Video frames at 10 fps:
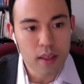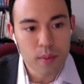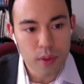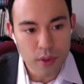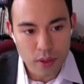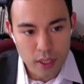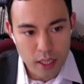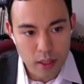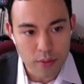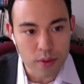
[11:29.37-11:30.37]
be very
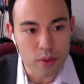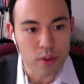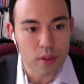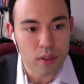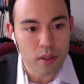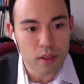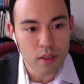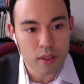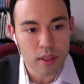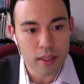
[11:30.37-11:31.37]
careful
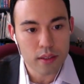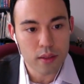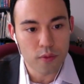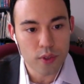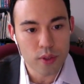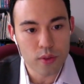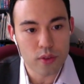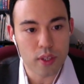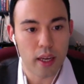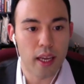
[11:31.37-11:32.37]
not to confuse
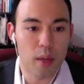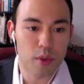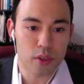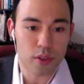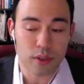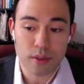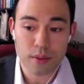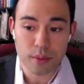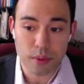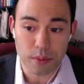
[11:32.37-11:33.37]
diameter
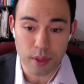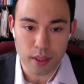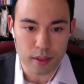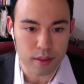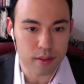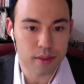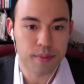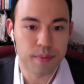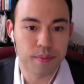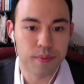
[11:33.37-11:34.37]
with radius.
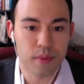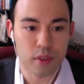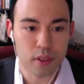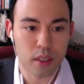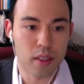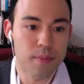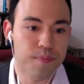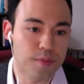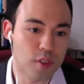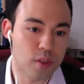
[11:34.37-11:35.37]
Okay,
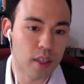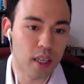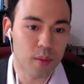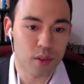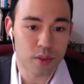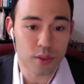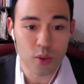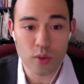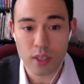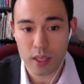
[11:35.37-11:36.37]
so diameter is
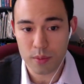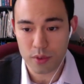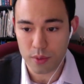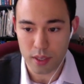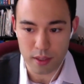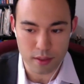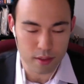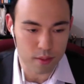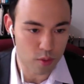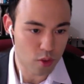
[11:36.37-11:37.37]
2 times radius,
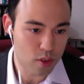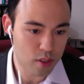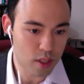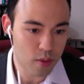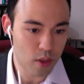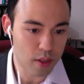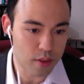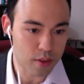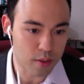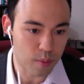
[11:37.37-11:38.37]
and we're going to see why this
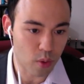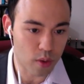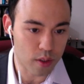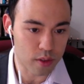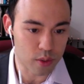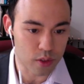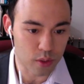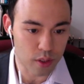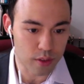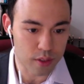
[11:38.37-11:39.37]
is important as we
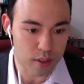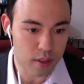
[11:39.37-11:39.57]
draw this